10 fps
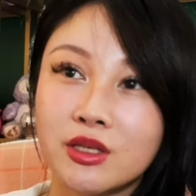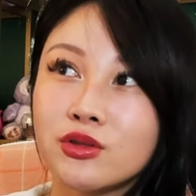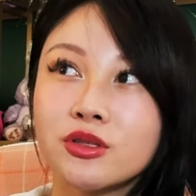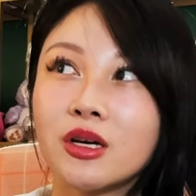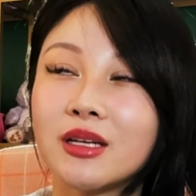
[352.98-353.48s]

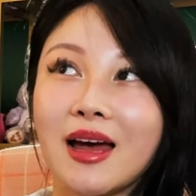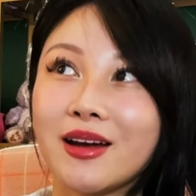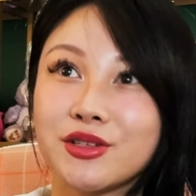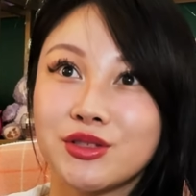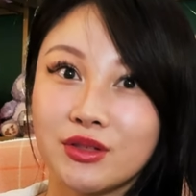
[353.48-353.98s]
because you're not
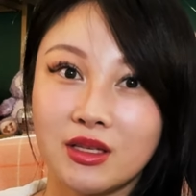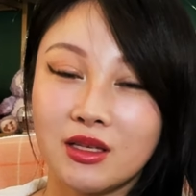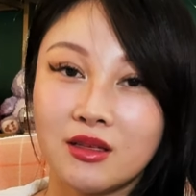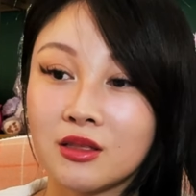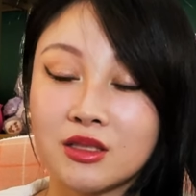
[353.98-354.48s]

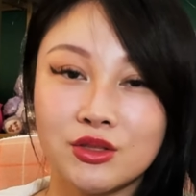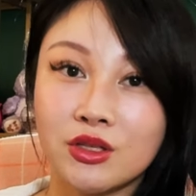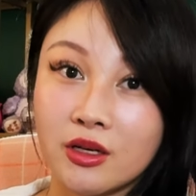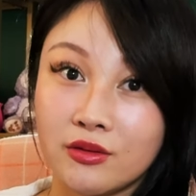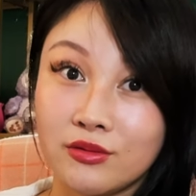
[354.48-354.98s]
actually gonna
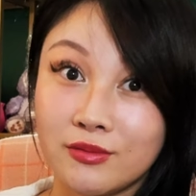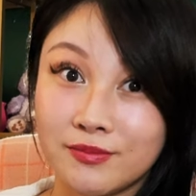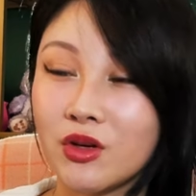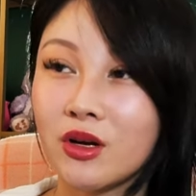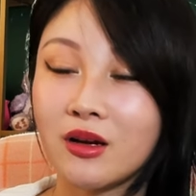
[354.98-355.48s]
starve.
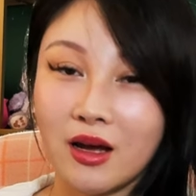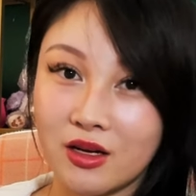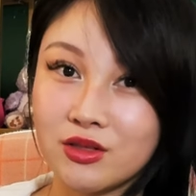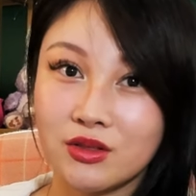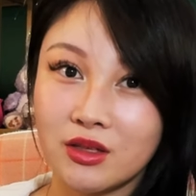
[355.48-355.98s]
You're not
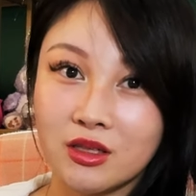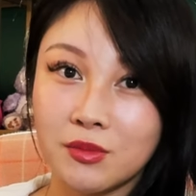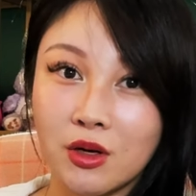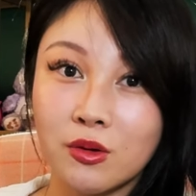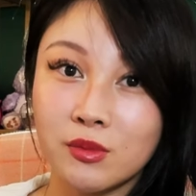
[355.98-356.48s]
actually
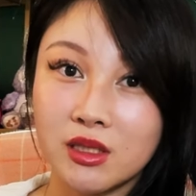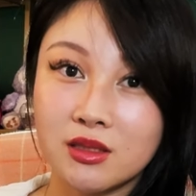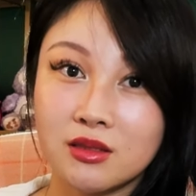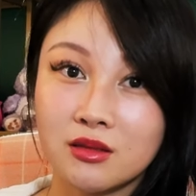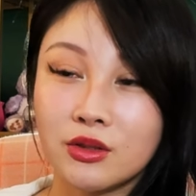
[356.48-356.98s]
gonna be
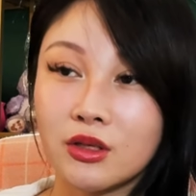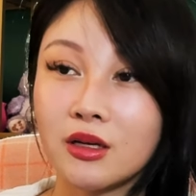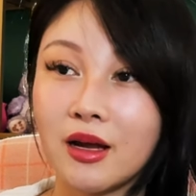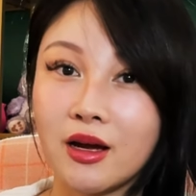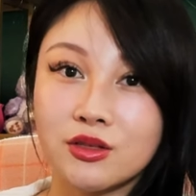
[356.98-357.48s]
homeless. You're
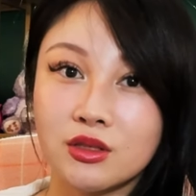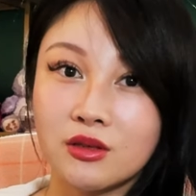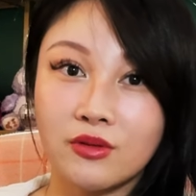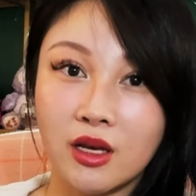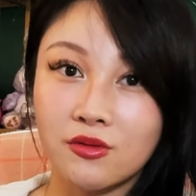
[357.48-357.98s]
not
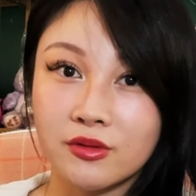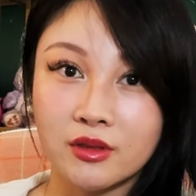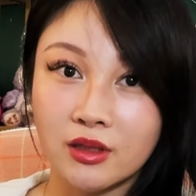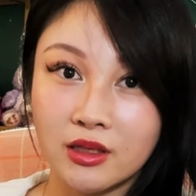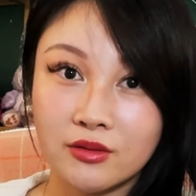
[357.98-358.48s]
actually fighting for
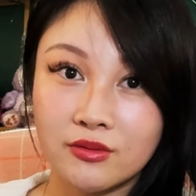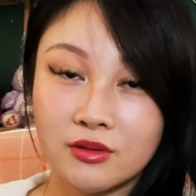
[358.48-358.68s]
your life.